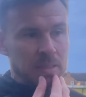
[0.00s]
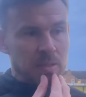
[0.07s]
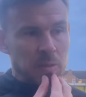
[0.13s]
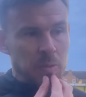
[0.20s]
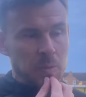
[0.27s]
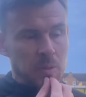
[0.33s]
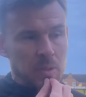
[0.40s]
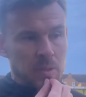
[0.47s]
so
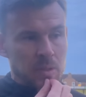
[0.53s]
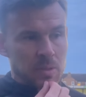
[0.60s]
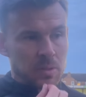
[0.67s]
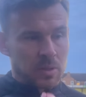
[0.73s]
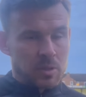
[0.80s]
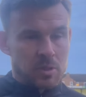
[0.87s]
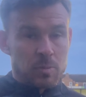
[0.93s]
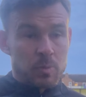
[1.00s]

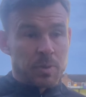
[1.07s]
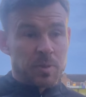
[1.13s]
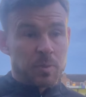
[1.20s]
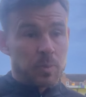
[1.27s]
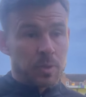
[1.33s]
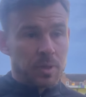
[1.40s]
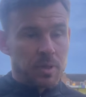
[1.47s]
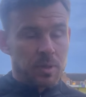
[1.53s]
it's something we
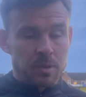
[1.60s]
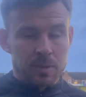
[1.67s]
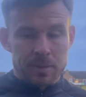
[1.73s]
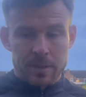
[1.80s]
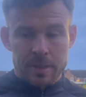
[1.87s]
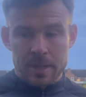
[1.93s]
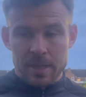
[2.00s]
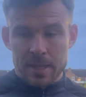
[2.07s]
can work on.
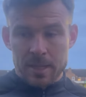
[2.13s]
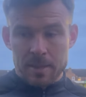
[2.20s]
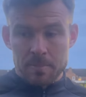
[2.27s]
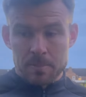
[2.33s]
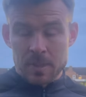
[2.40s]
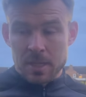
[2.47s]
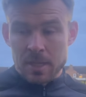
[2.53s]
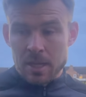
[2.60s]

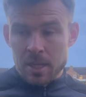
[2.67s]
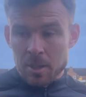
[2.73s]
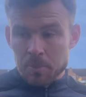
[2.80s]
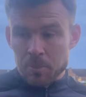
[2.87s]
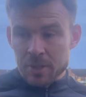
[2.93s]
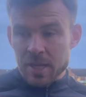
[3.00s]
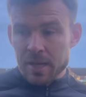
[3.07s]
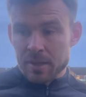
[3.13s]

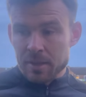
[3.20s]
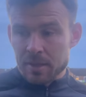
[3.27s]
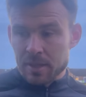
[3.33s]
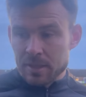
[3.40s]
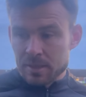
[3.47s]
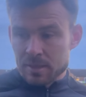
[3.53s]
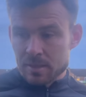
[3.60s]
But yeah, it